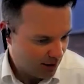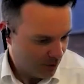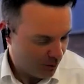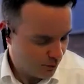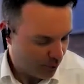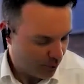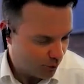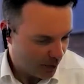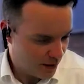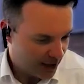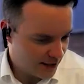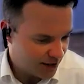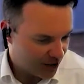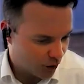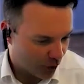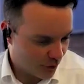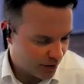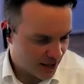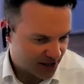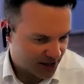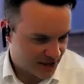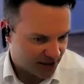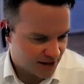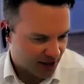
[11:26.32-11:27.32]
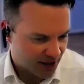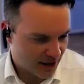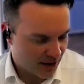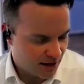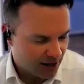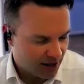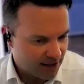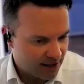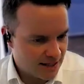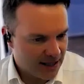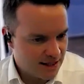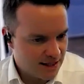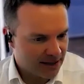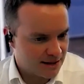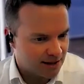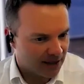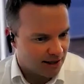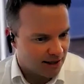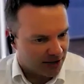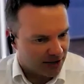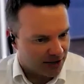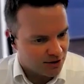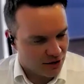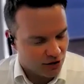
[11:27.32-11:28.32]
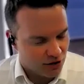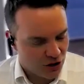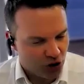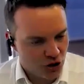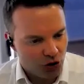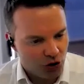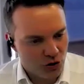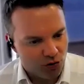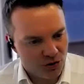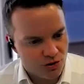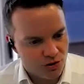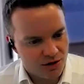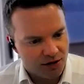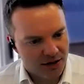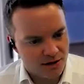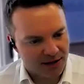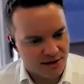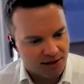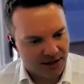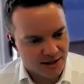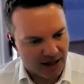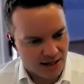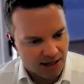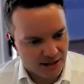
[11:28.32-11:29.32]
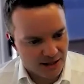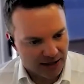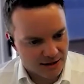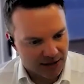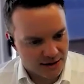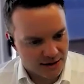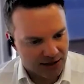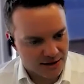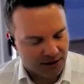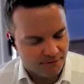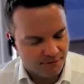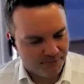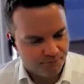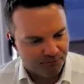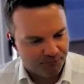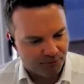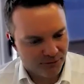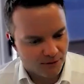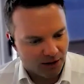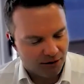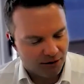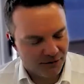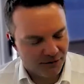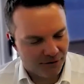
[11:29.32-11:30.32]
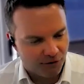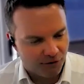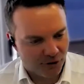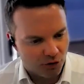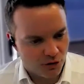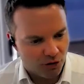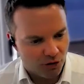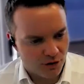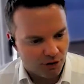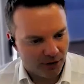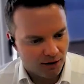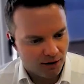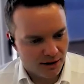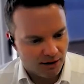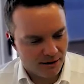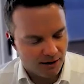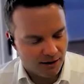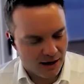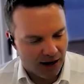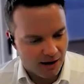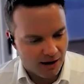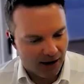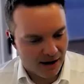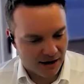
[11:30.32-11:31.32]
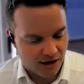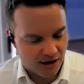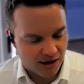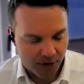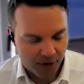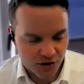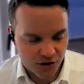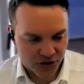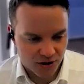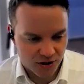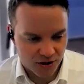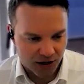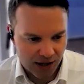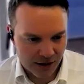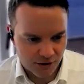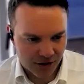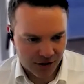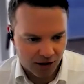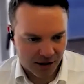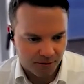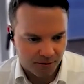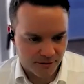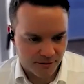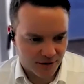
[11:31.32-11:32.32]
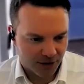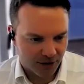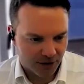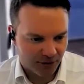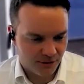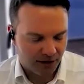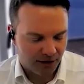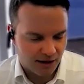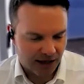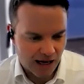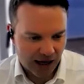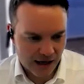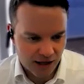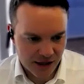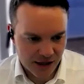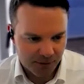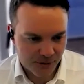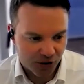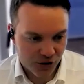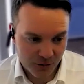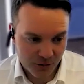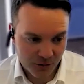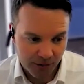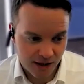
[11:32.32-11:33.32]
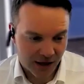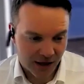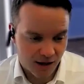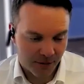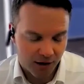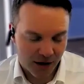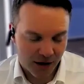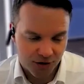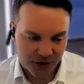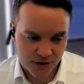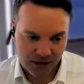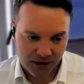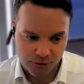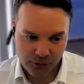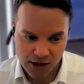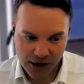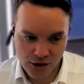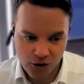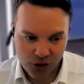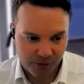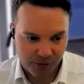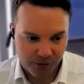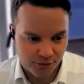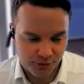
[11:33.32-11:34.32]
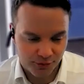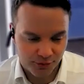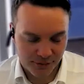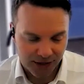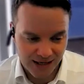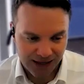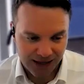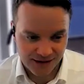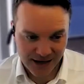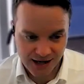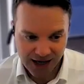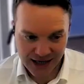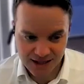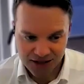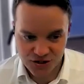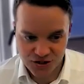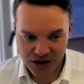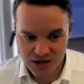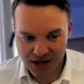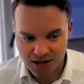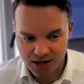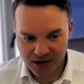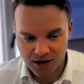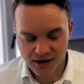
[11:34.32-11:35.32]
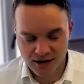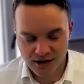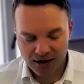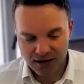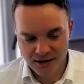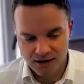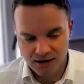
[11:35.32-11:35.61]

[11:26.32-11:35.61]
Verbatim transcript: we don't necessarily need to get to huge scales for a commercial outcome. So gallium could be commercial, we hope, in the next year